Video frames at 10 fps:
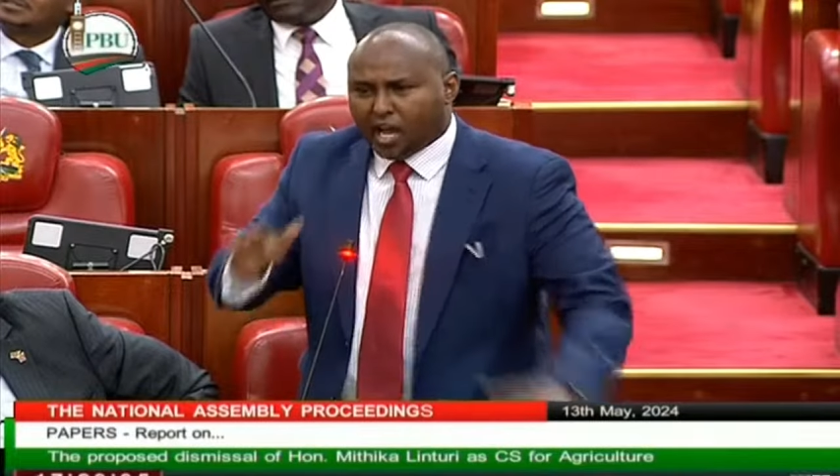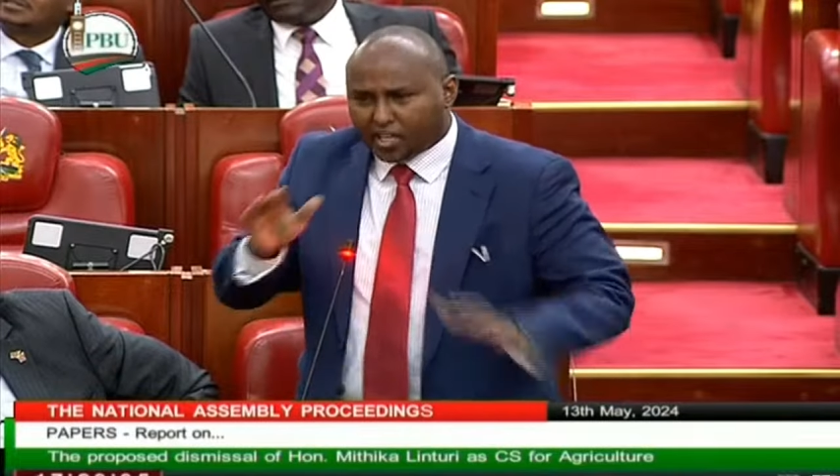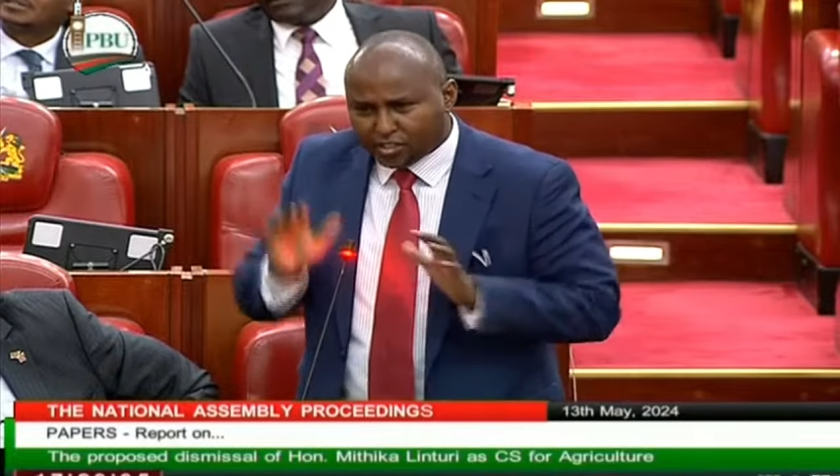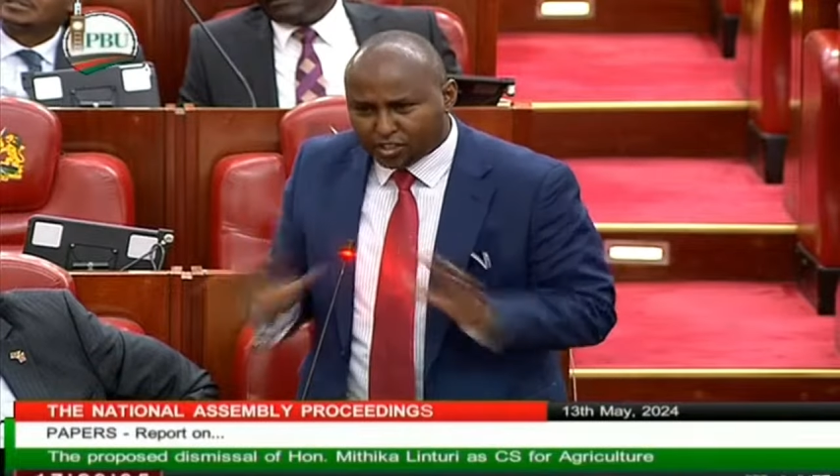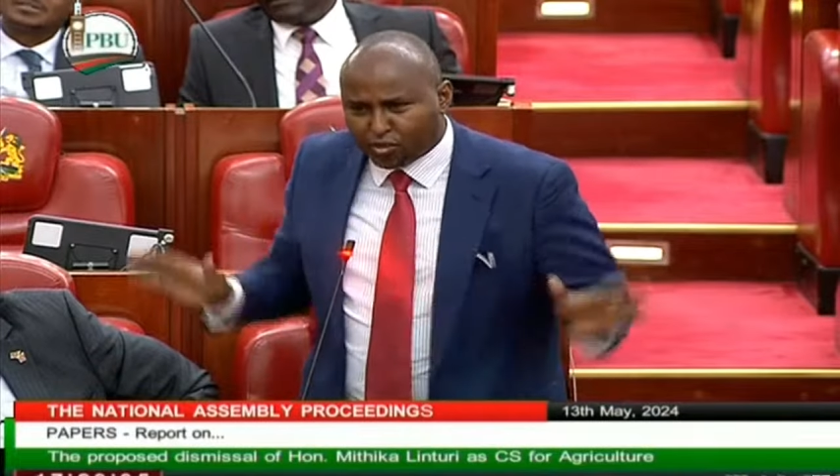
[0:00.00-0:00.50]

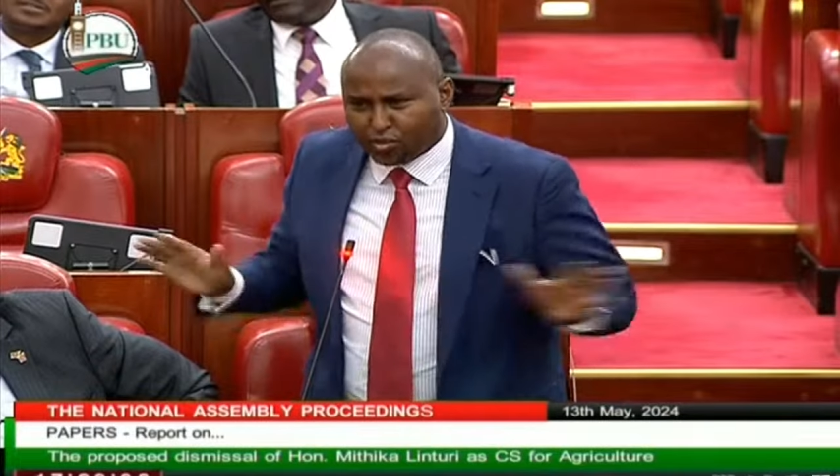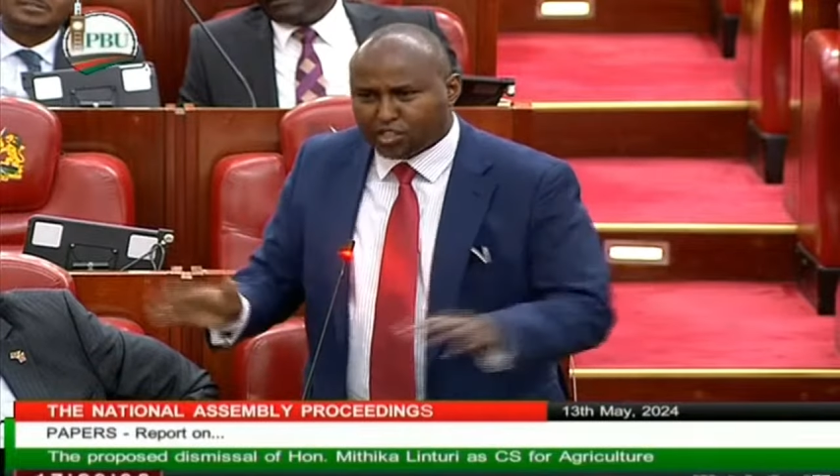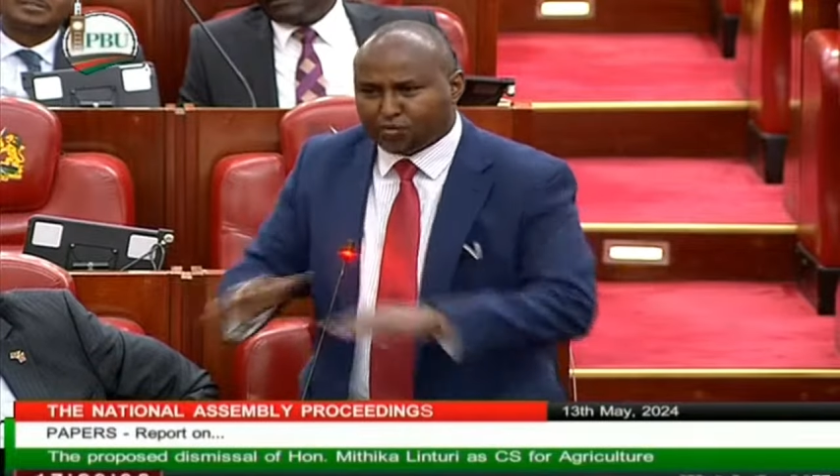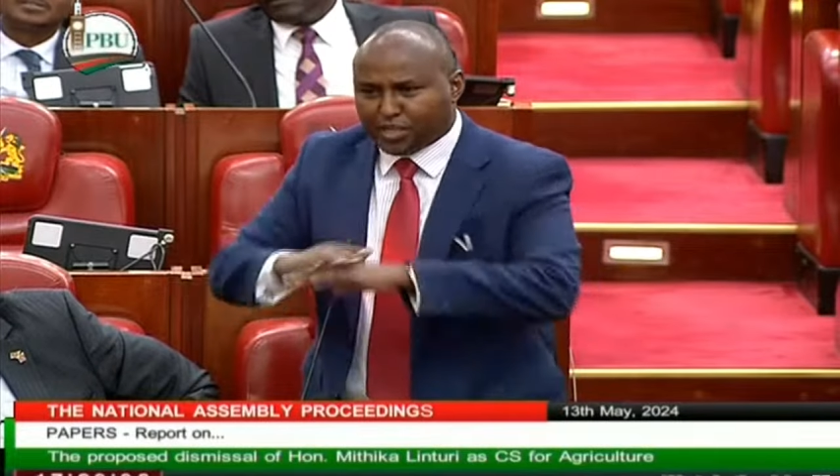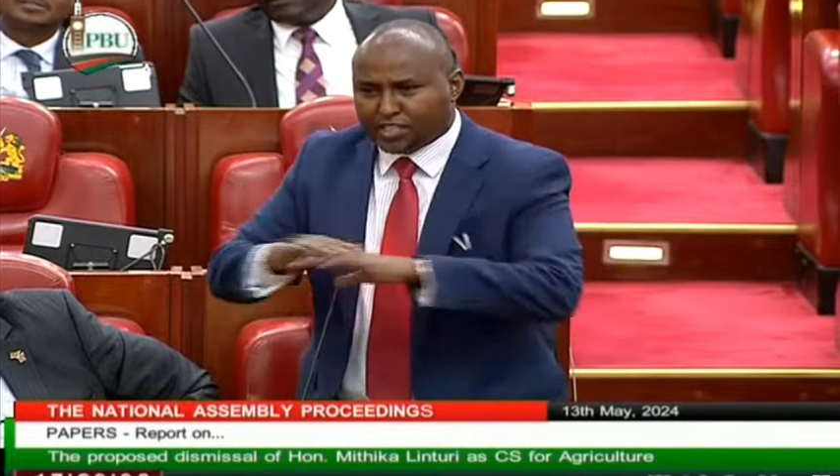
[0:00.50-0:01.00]
I knew
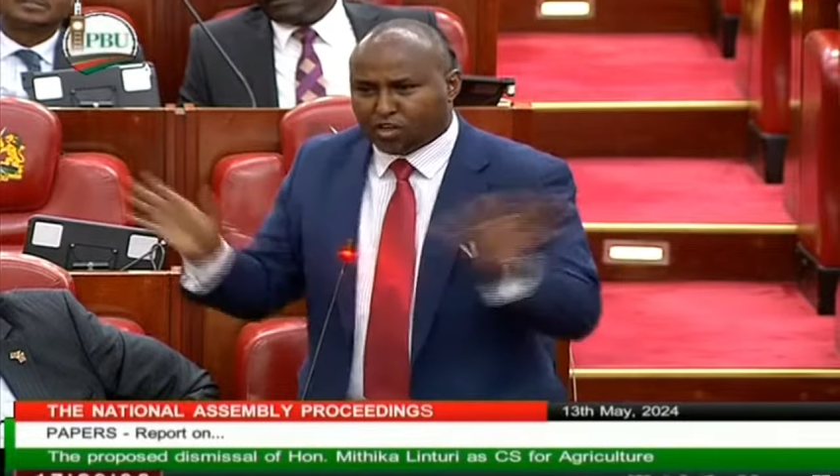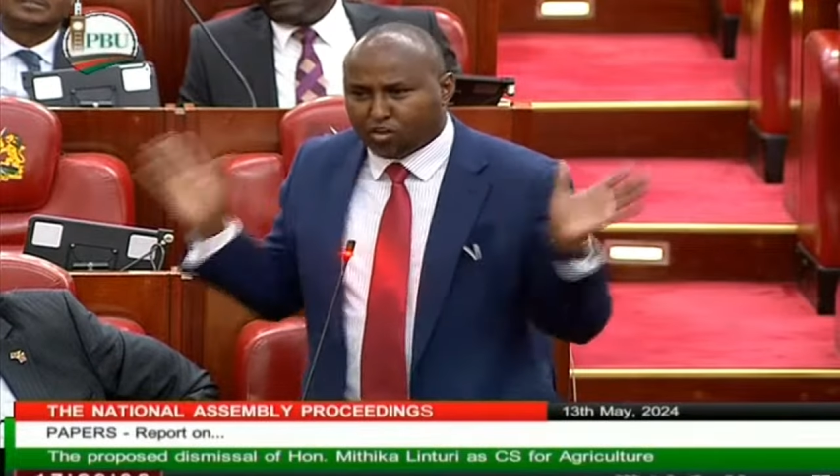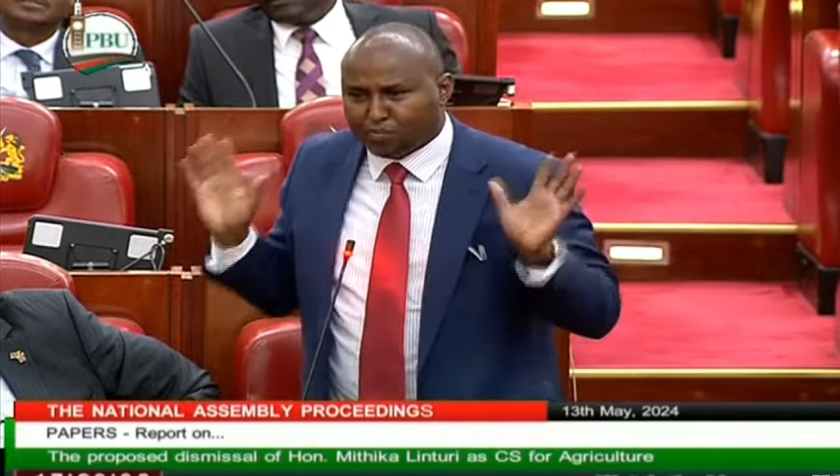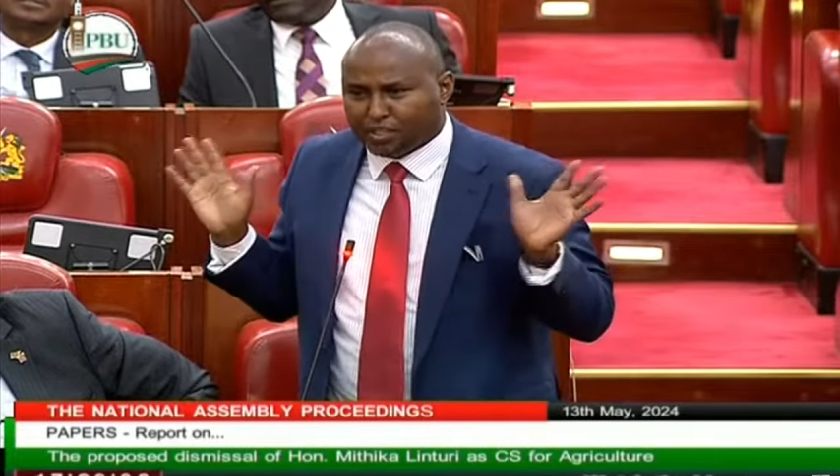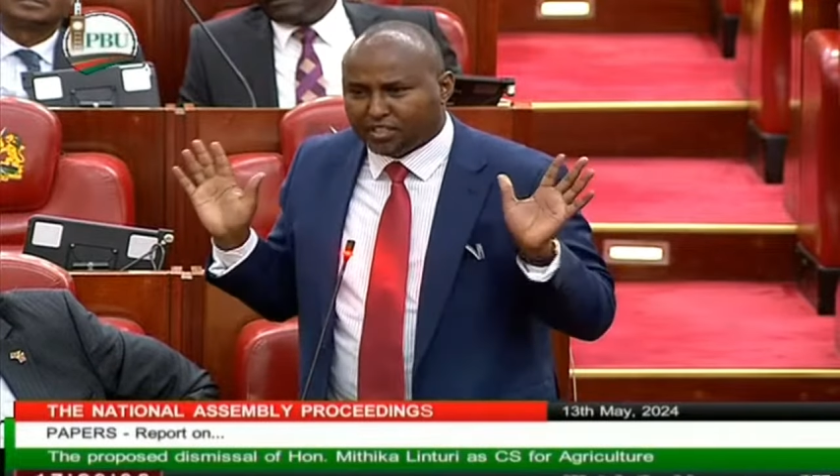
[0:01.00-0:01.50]
this fait
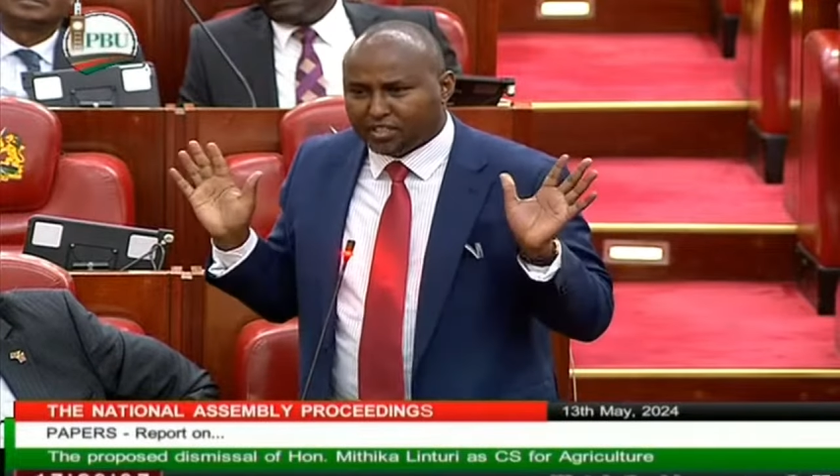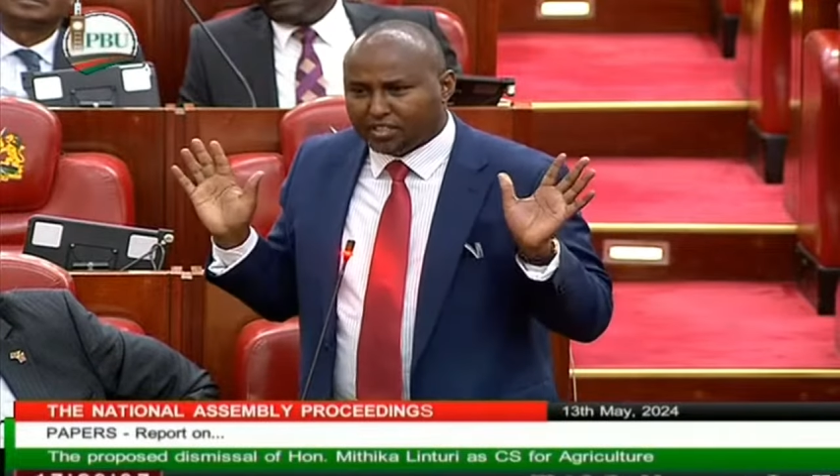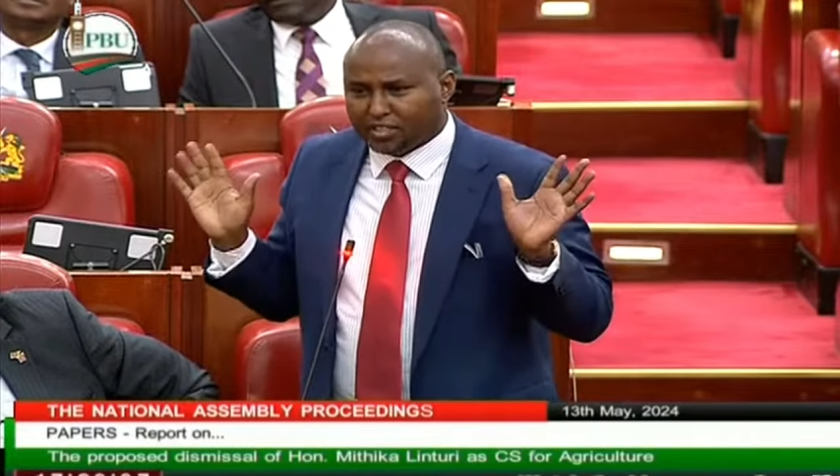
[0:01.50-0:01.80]
accompli.